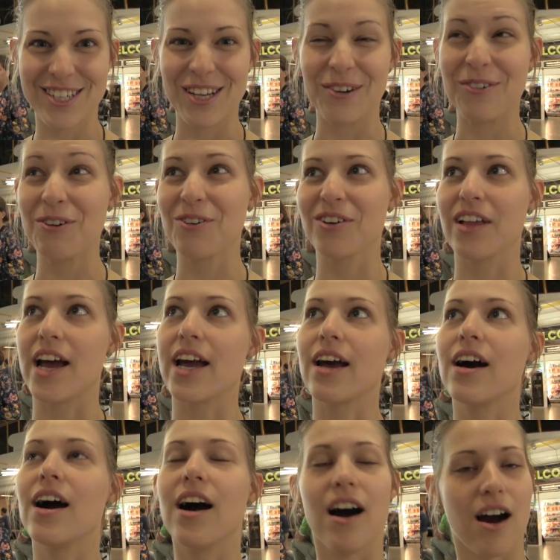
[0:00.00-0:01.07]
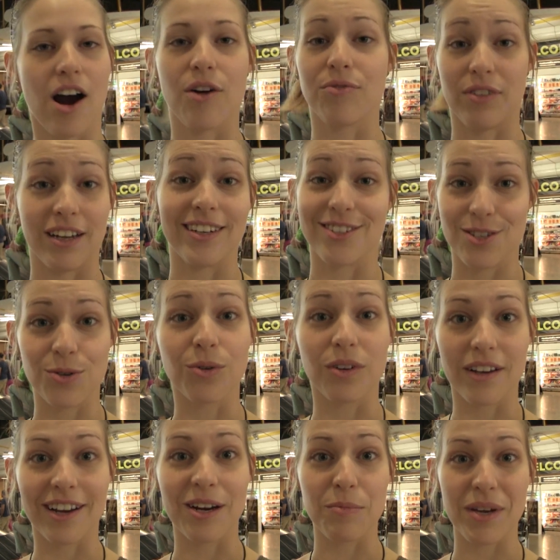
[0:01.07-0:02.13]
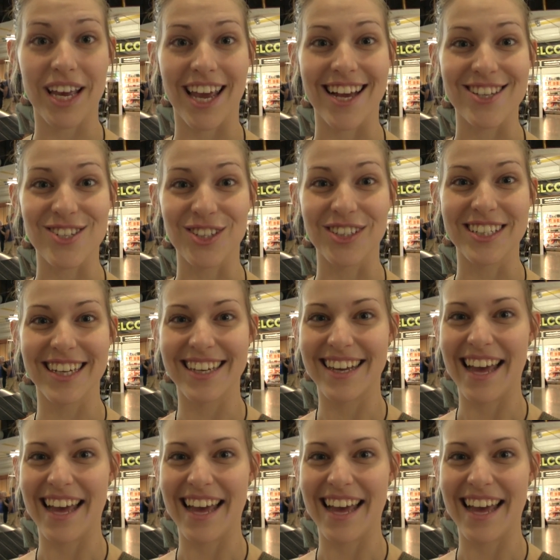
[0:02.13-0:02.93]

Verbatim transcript: So we were like, our flight is totally gonna be canceled.